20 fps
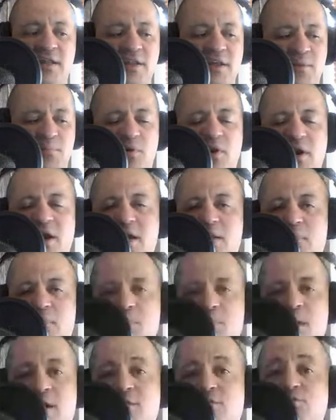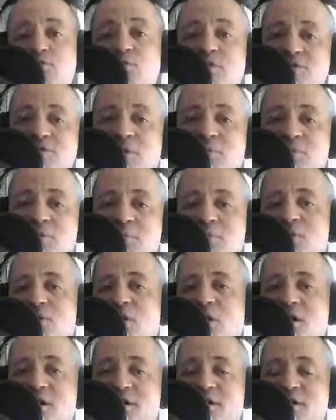and then Brian Myers, who the WWE
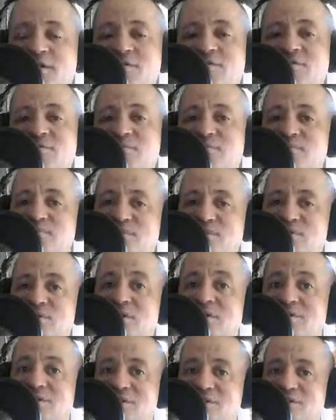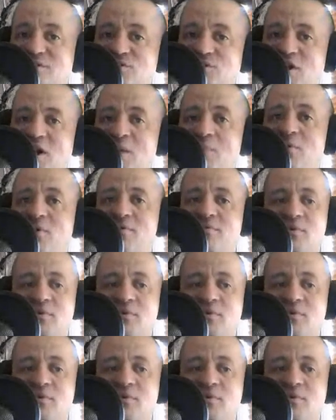audience sees as a jobber,